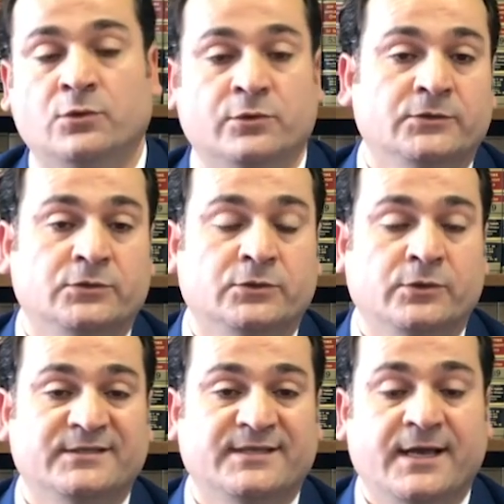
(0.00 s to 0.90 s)
or to the
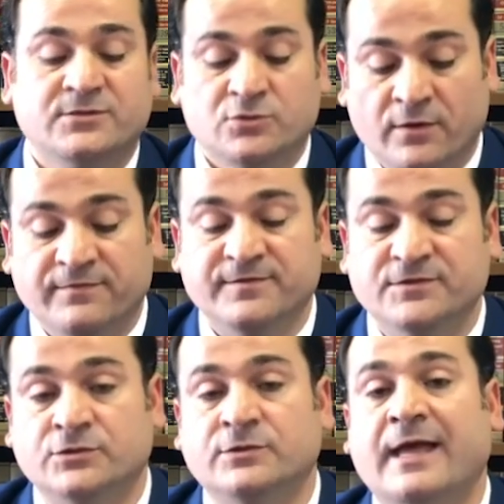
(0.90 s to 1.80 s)
USCIS
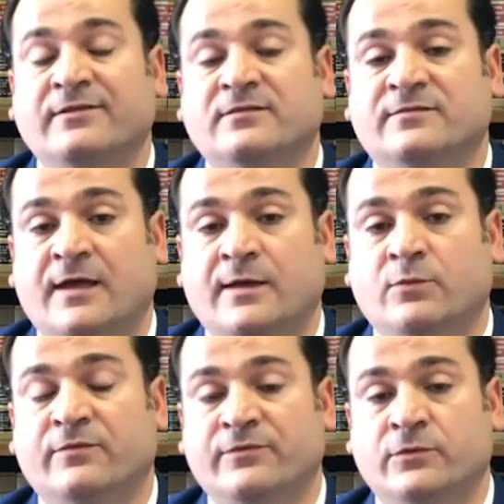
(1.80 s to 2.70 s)
officer at the time
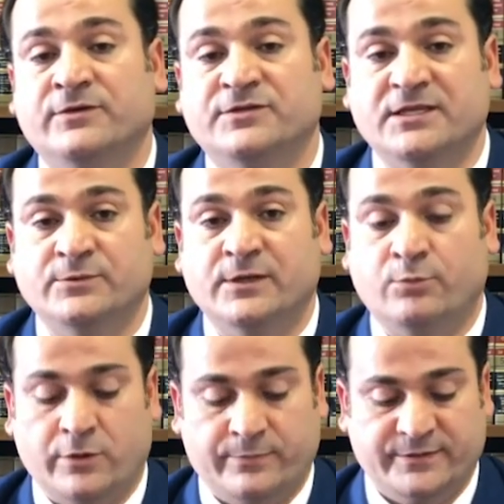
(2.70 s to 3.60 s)
of your adjustment
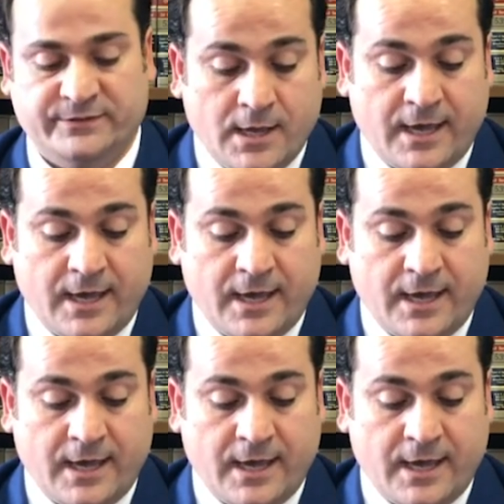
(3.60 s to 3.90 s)
appointment.